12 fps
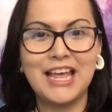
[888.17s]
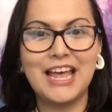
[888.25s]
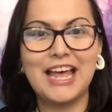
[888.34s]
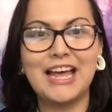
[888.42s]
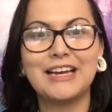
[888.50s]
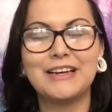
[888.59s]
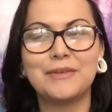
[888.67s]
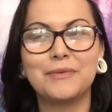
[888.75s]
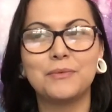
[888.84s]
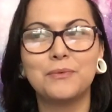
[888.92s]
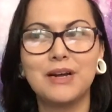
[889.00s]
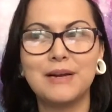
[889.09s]
And
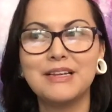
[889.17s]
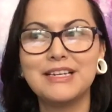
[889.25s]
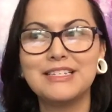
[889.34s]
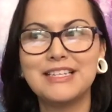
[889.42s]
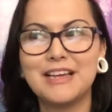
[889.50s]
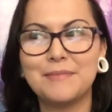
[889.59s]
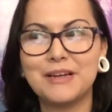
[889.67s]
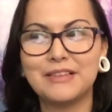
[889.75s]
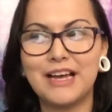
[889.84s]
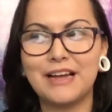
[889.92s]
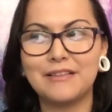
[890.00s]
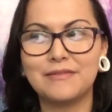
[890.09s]
what I'm gonna say about
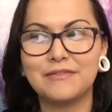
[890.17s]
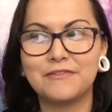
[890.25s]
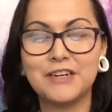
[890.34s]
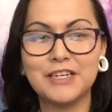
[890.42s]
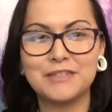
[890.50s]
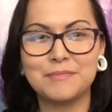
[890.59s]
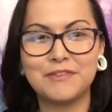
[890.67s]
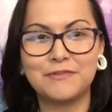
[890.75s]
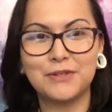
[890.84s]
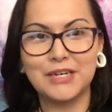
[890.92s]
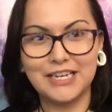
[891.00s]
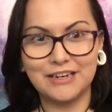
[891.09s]
that first,
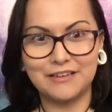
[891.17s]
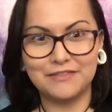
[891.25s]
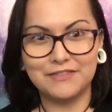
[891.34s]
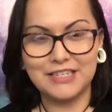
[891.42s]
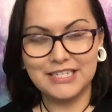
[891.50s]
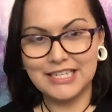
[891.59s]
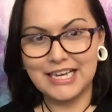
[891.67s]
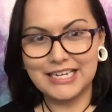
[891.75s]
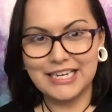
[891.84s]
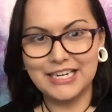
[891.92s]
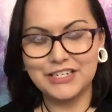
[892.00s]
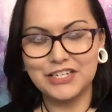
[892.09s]
before I get off into that
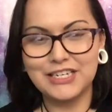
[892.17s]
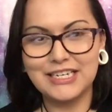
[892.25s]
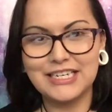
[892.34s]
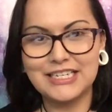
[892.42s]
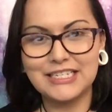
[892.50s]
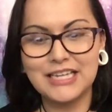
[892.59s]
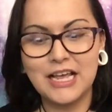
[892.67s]
tangent, is